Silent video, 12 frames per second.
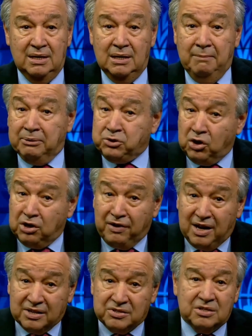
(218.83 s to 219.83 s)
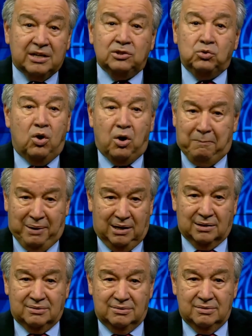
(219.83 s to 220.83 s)
But all of us can do our
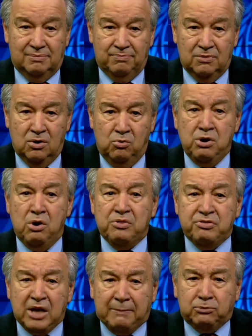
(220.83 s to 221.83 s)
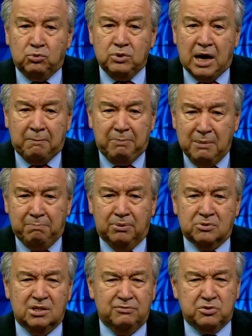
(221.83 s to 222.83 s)
part. We owe a debt to young
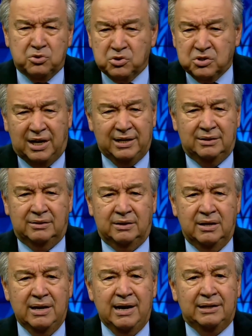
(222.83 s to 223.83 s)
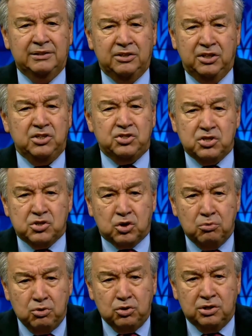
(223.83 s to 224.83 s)
people, civil society, and indigenous
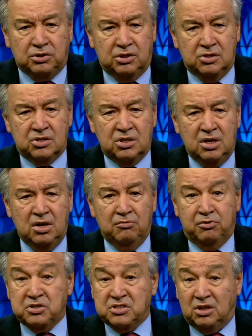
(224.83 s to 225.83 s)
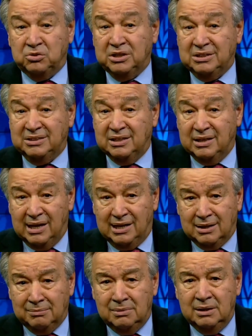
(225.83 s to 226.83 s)
communities for sounding the
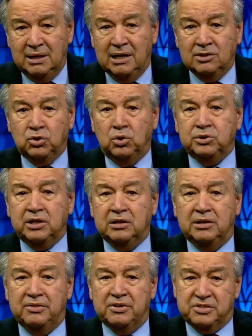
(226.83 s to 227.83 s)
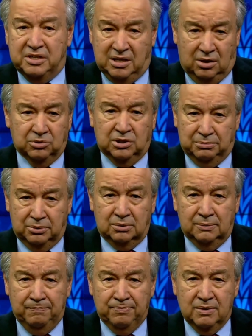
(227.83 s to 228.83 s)
alarm and holding leaders accountable.
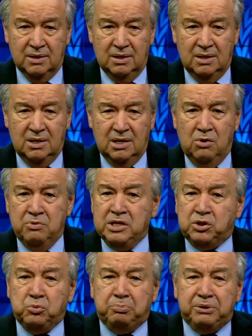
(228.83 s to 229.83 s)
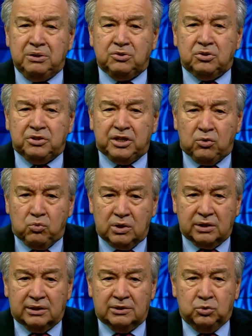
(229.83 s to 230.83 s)
We need to build on their
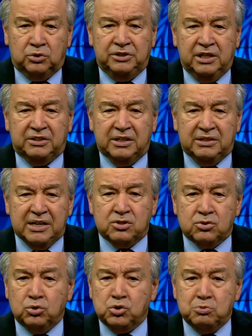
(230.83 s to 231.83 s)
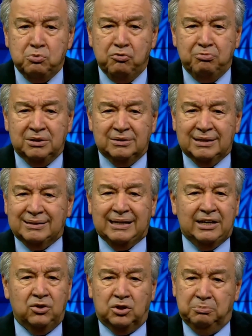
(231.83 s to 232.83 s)
work to create a grassroots movement that
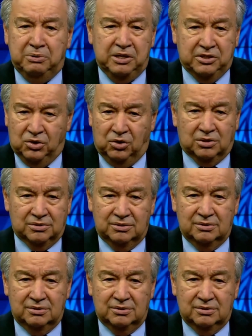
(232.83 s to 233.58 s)
cannot be ignored.